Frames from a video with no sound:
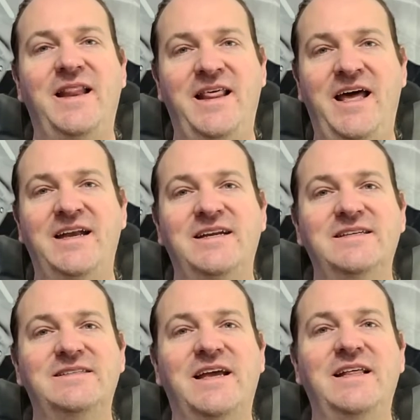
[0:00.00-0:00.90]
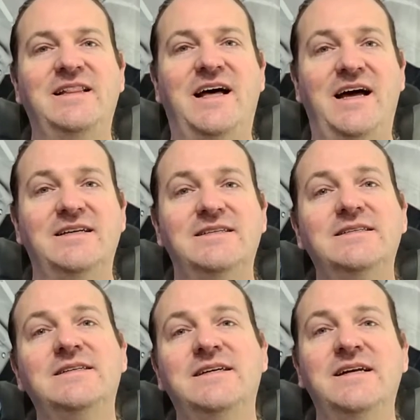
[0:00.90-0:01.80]
That is a lot.
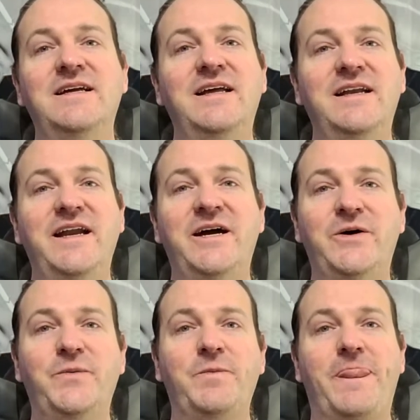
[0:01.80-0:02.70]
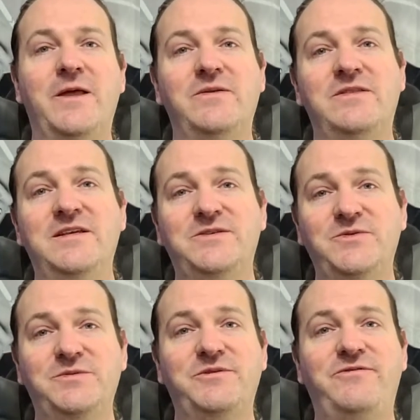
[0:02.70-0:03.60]
Now, this
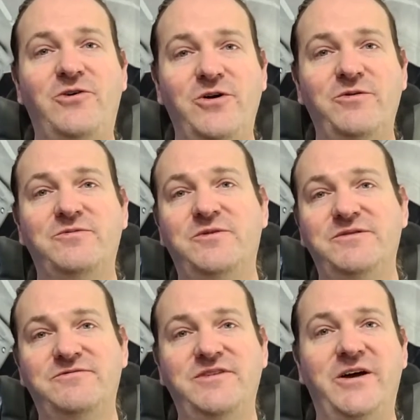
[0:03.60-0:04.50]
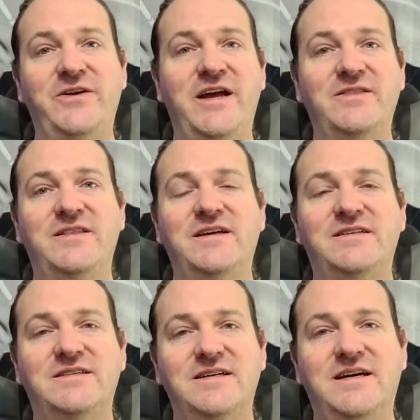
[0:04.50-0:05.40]
was before we found out
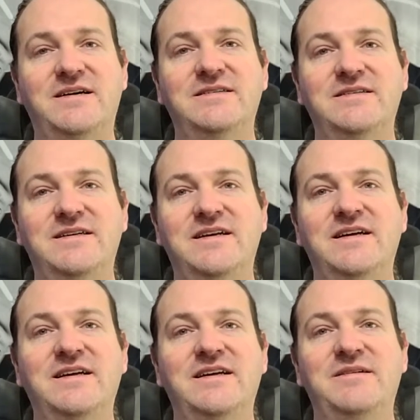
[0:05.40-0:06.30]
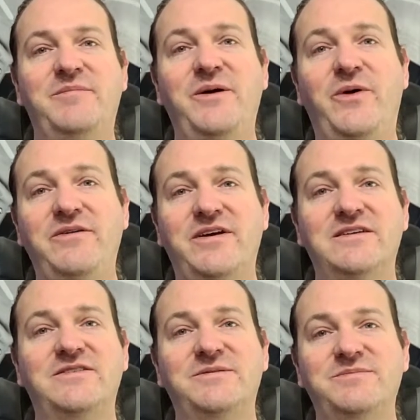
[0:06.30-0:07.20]
that my wife
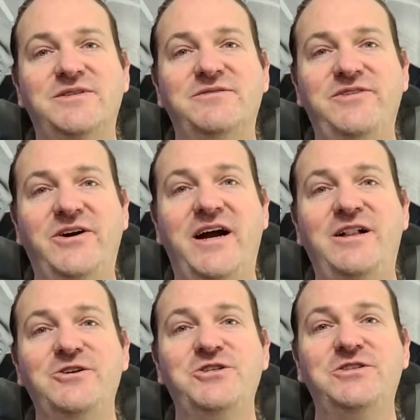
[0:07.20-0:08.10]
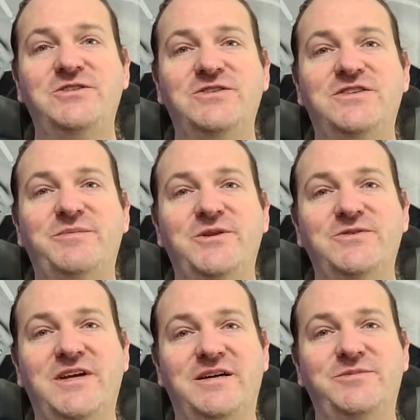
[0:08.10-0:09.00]
has some severe allergies to some of
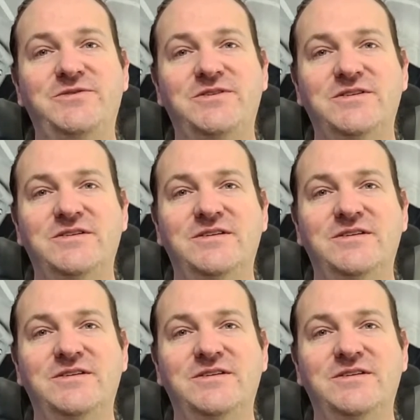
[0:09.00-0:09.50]
those animals.